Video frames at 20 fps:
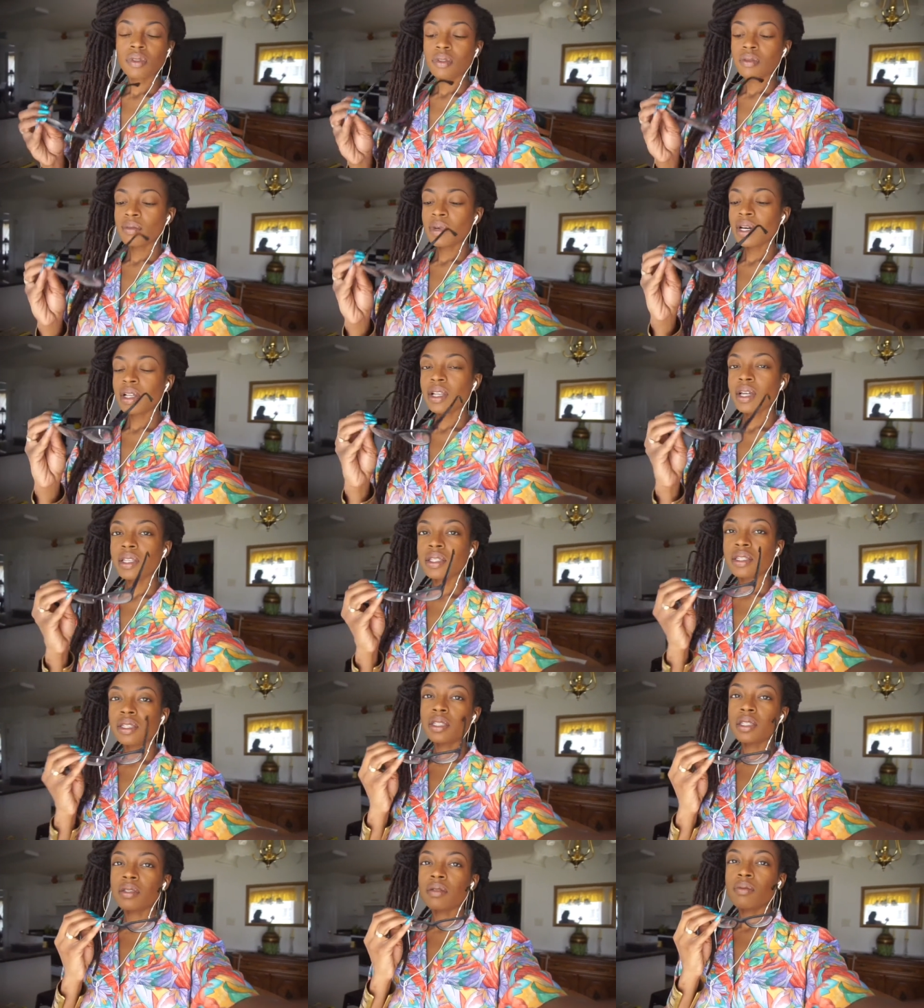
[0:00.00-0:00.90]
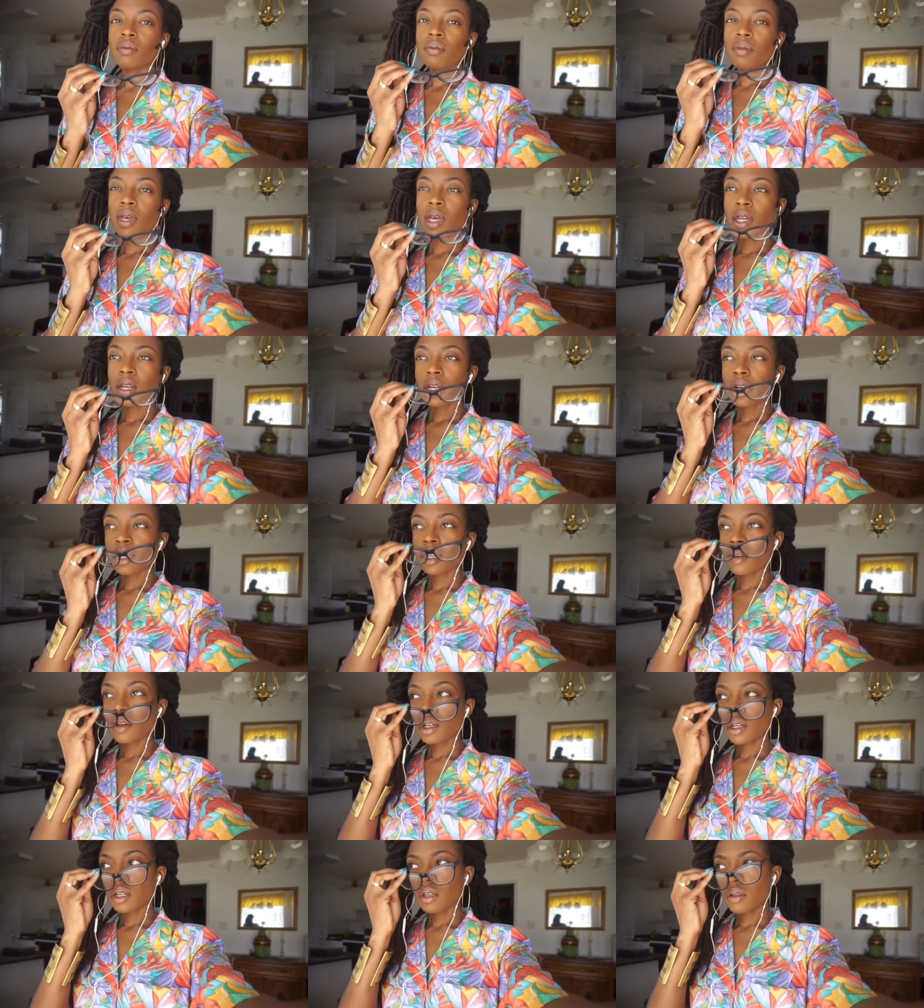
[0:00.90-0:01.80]
My glass is mad dirty
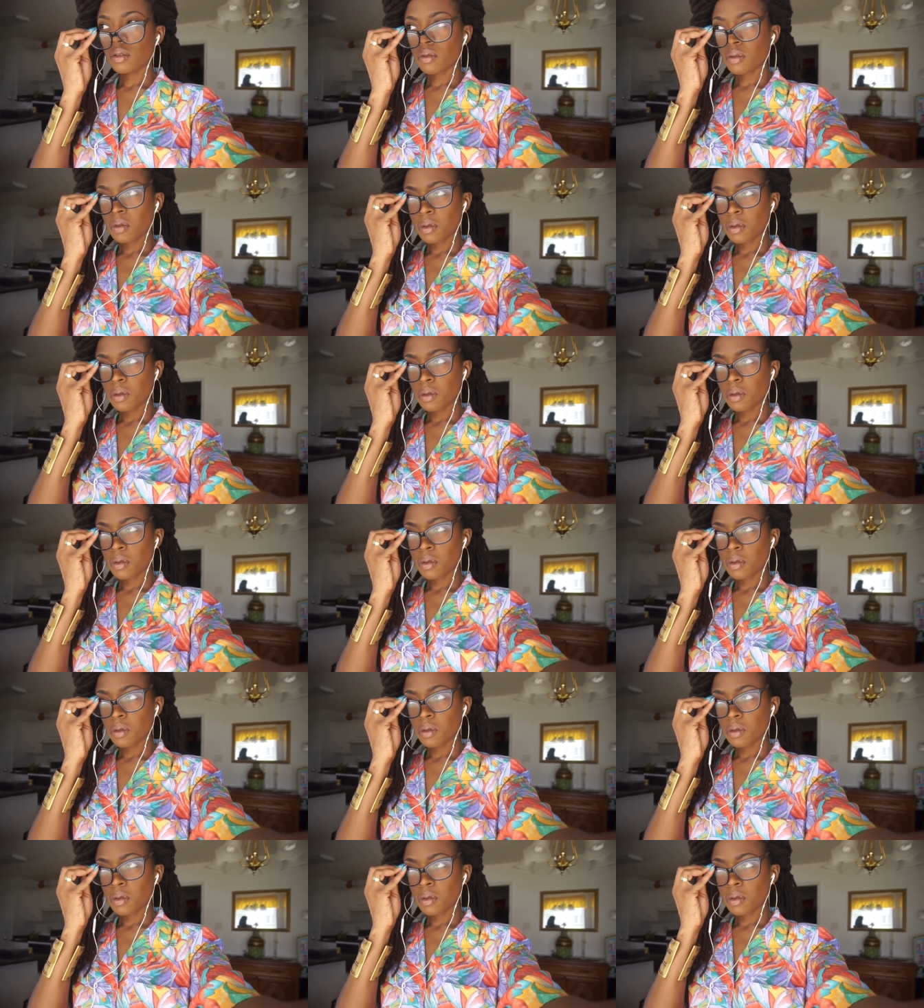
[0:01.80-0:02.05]
right now.